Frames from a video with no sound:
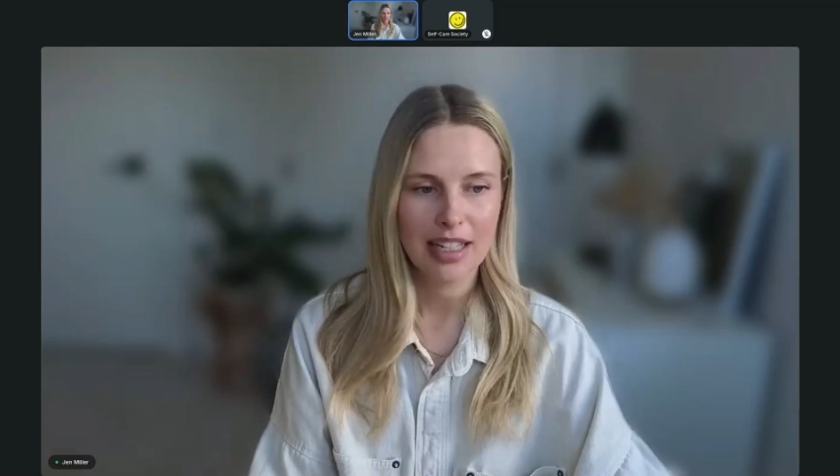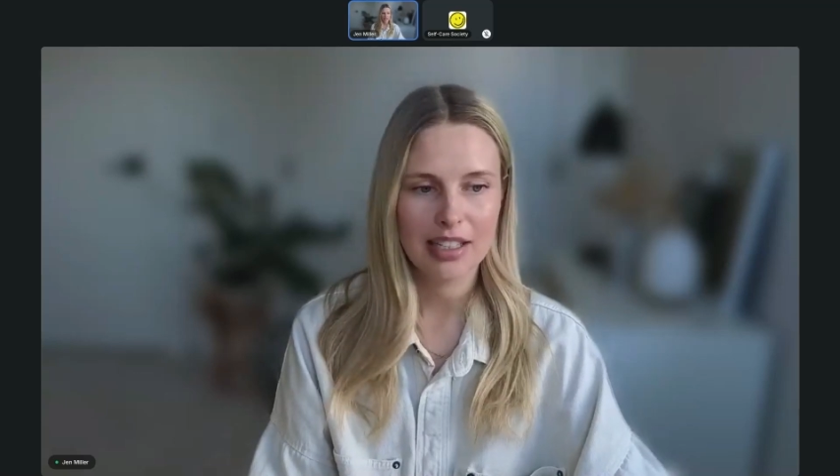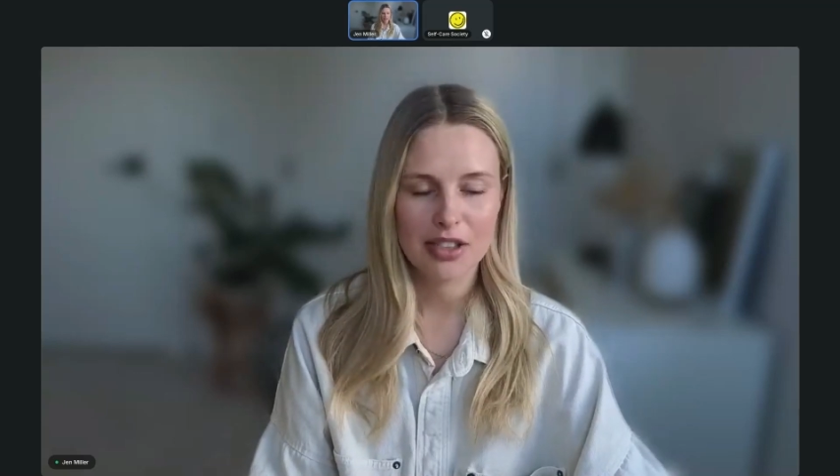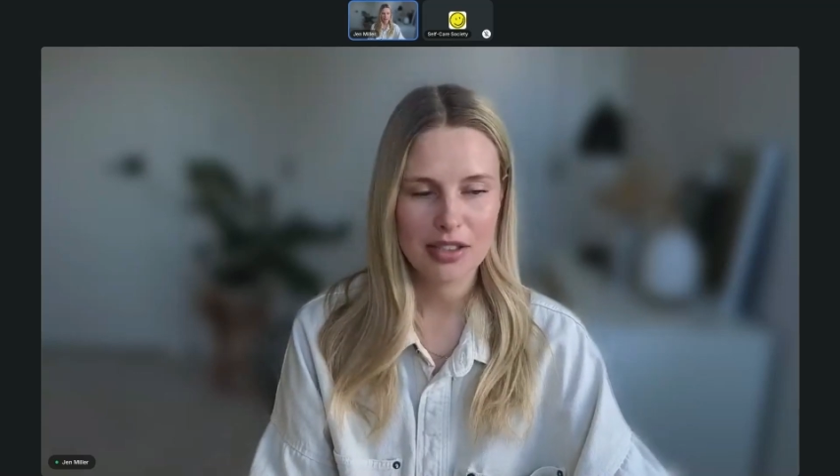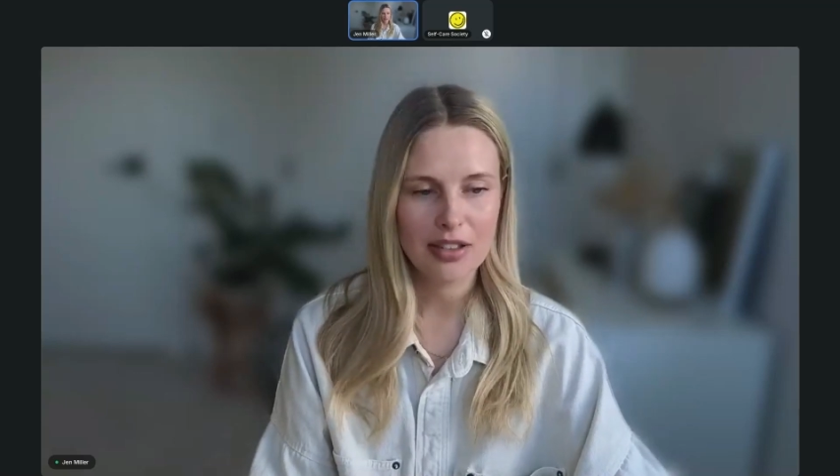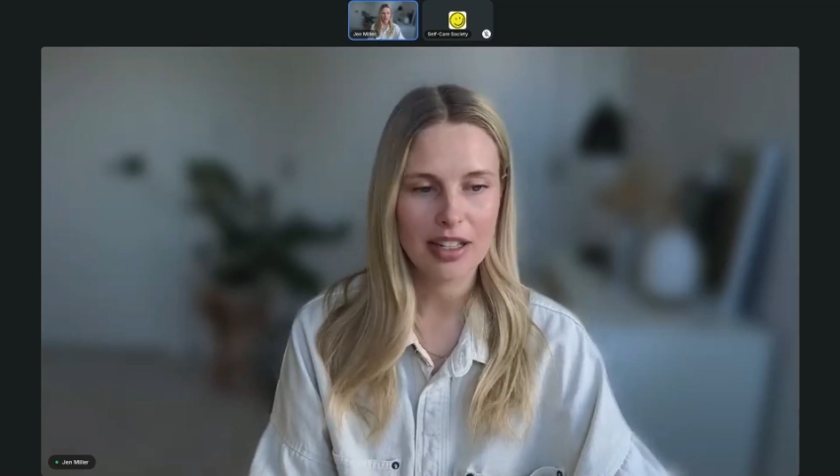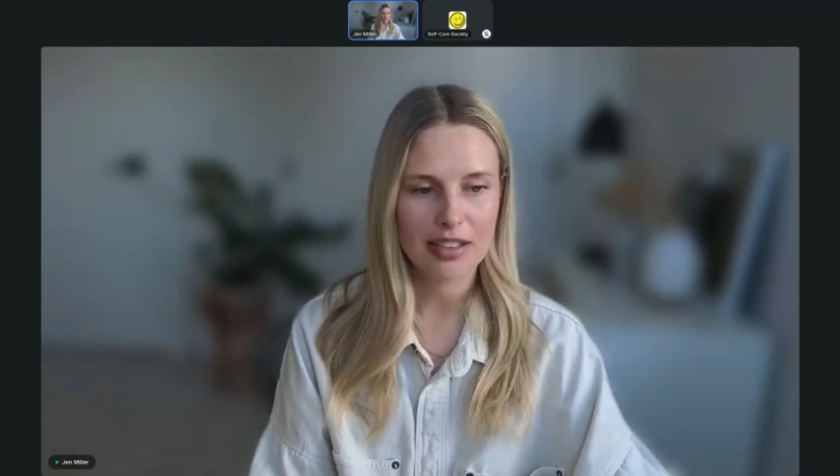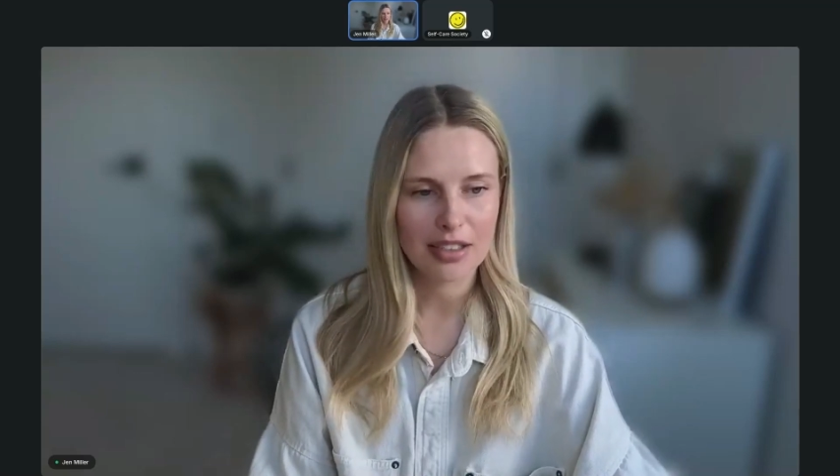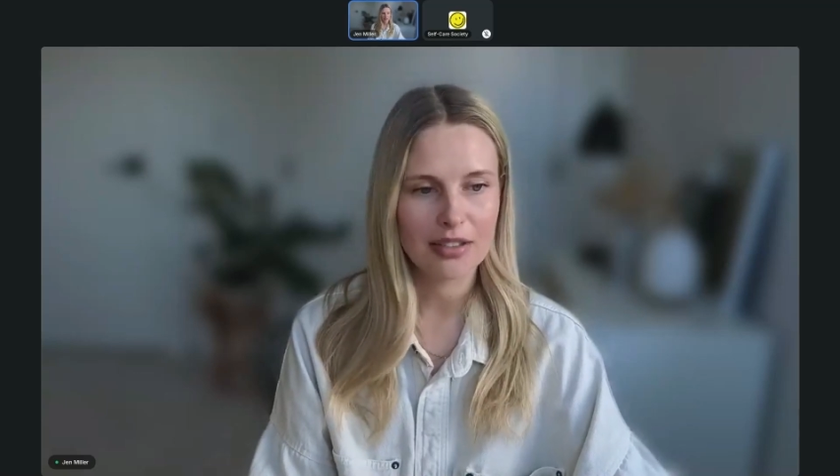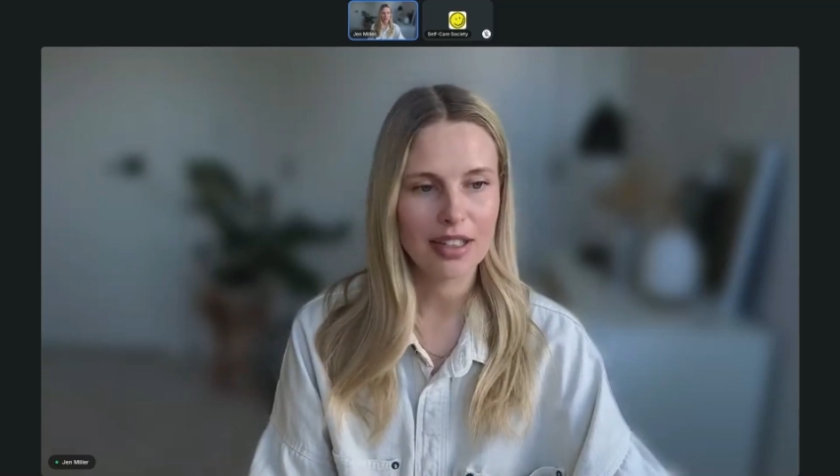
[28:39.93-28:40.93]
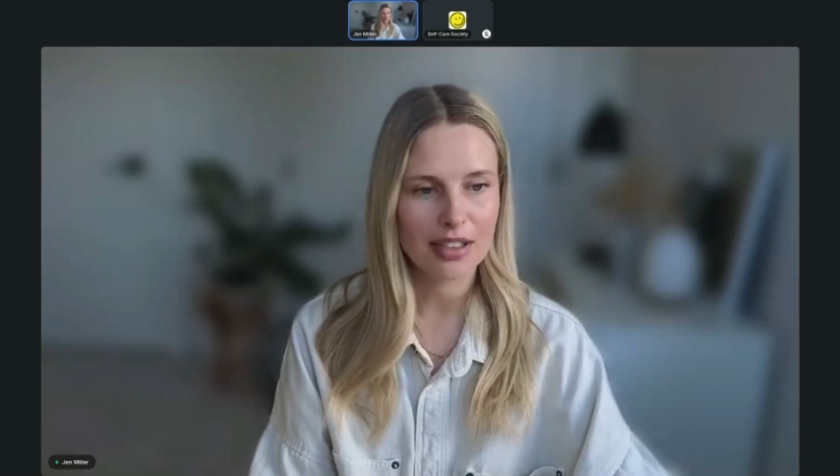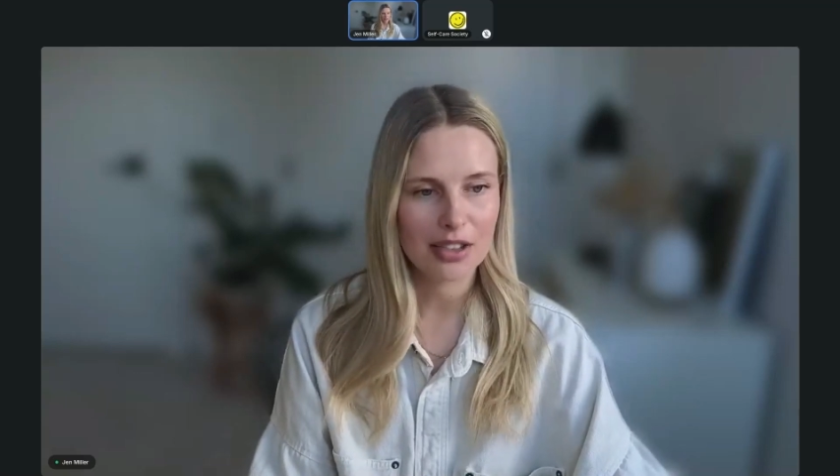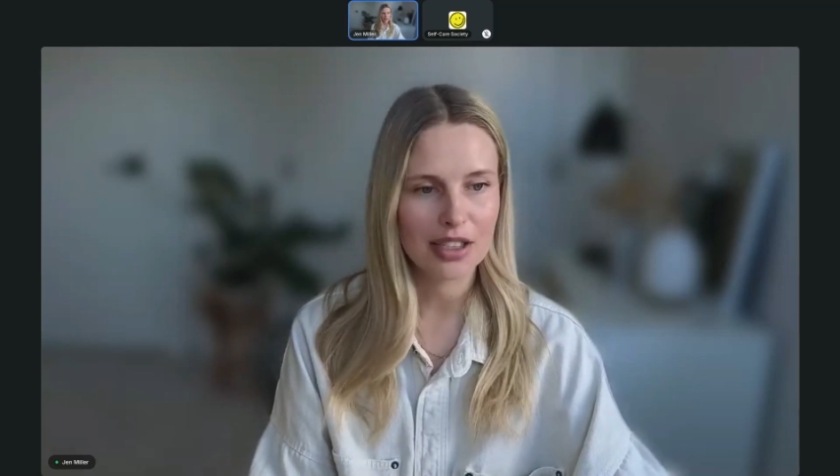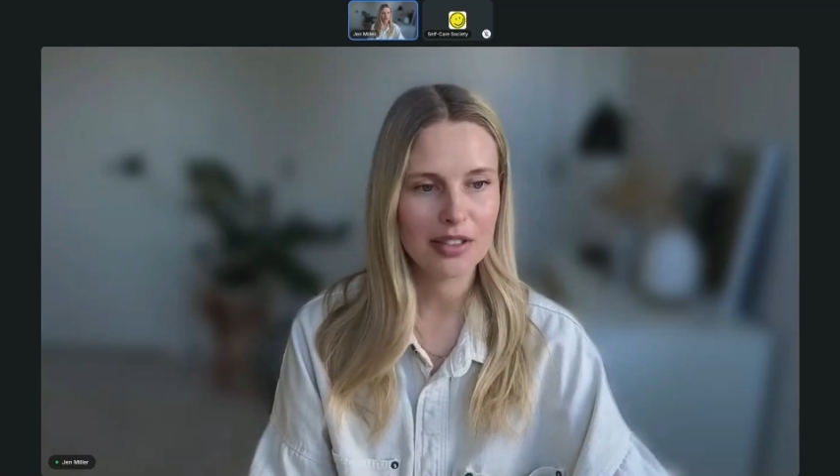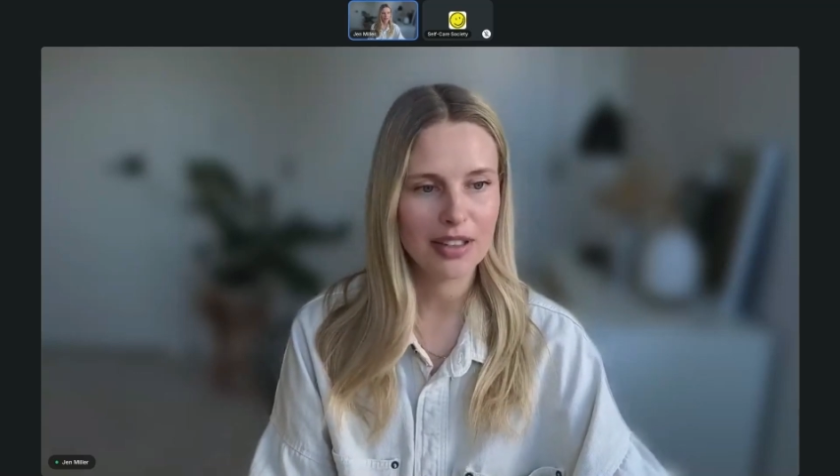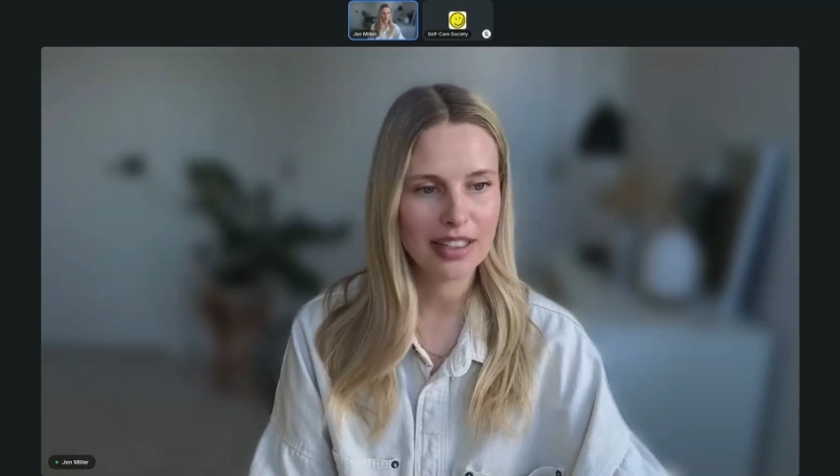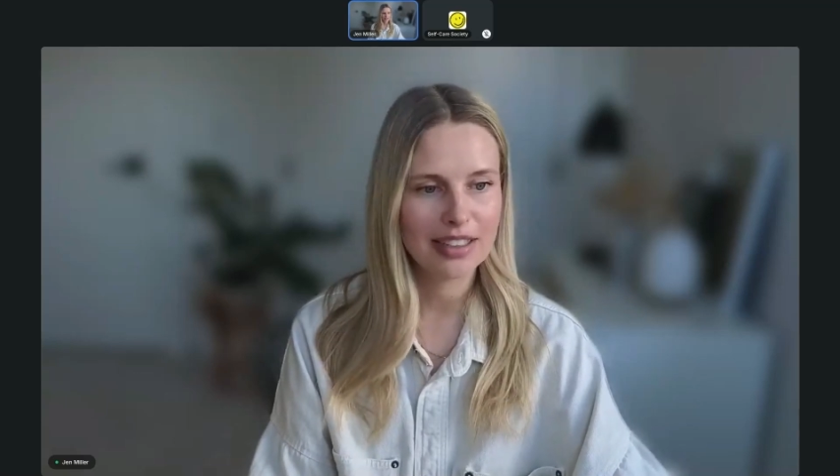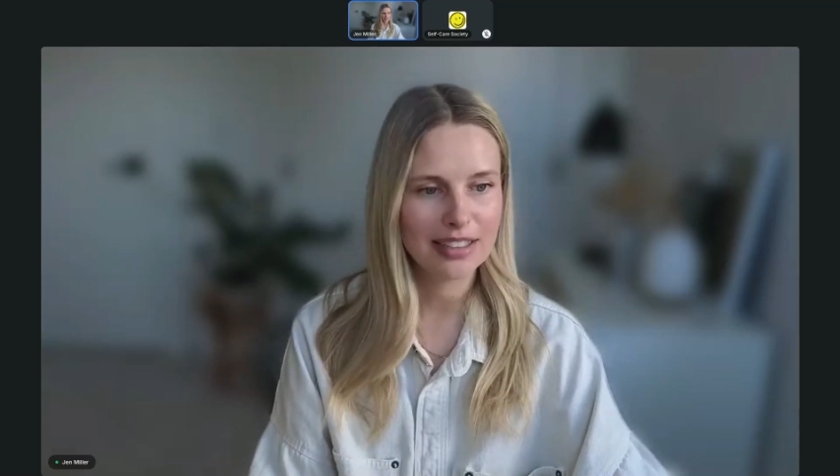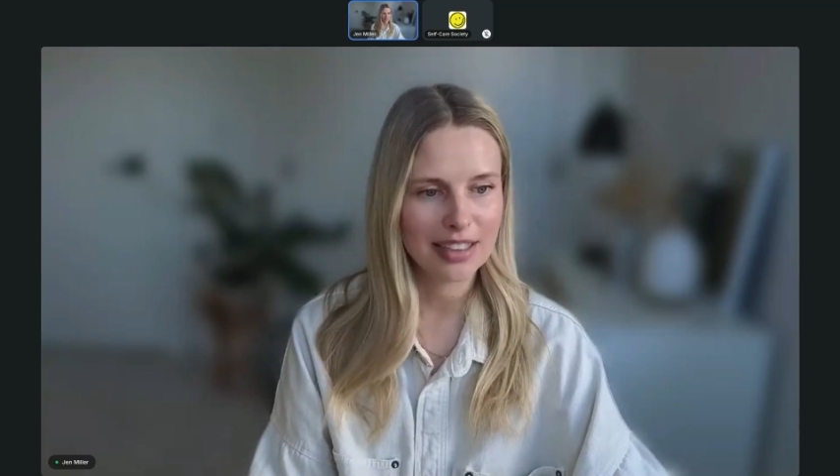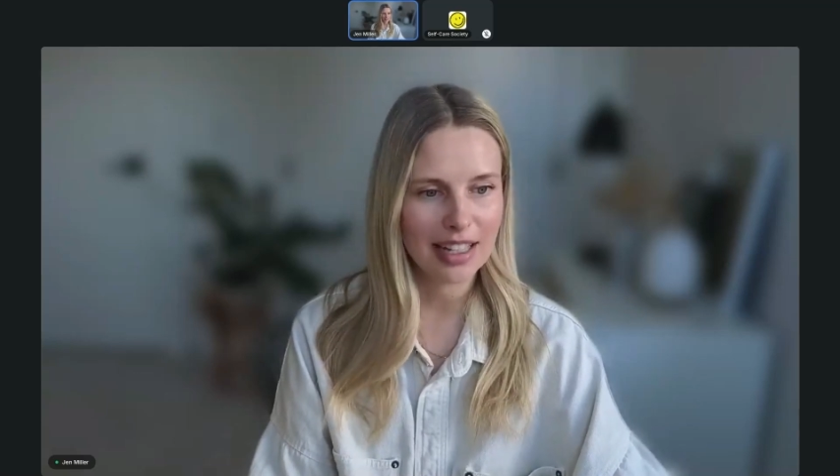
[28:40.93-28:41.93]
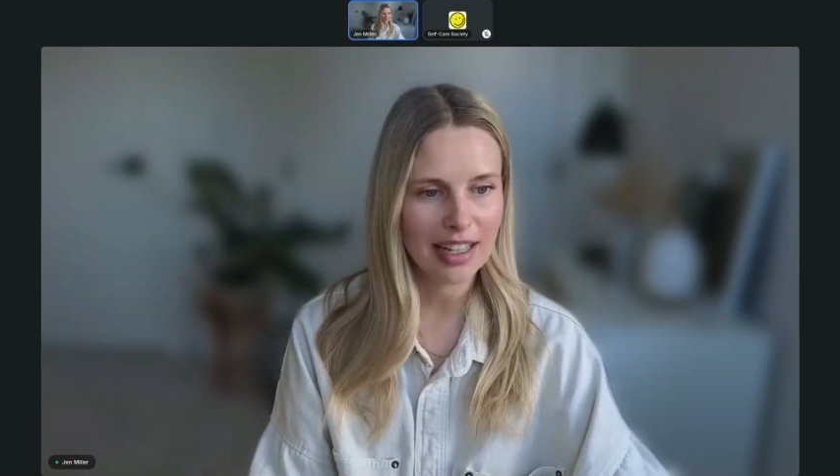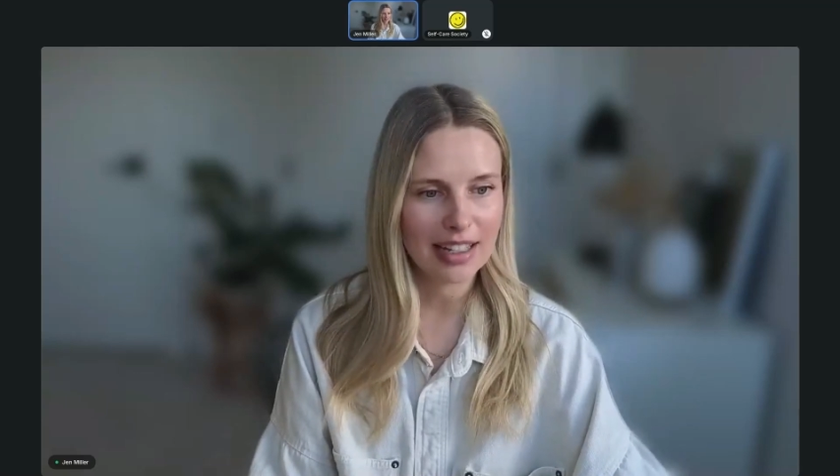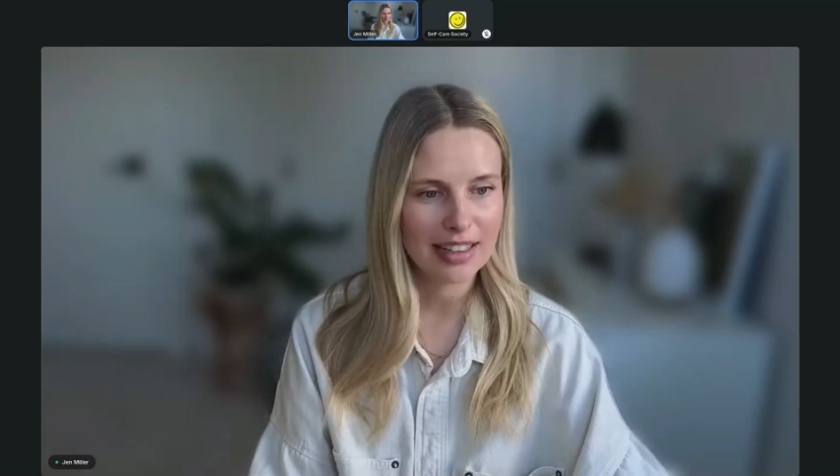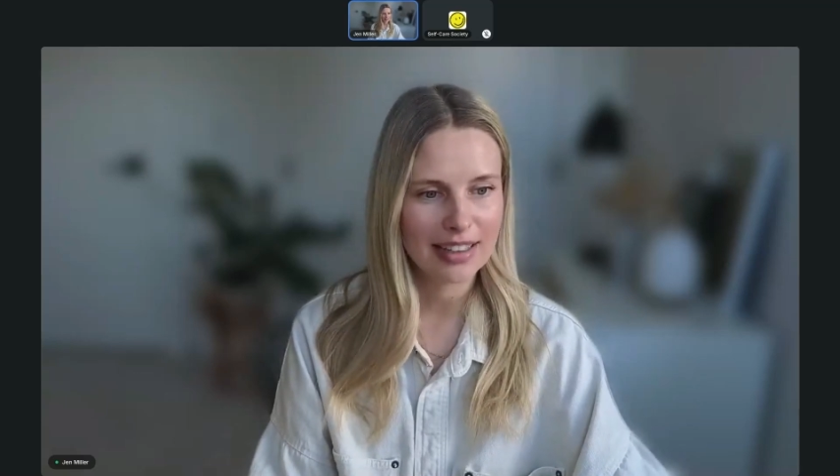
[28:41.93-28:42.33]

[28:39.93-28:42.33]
I should do that too, actually, Noelle. Yeah.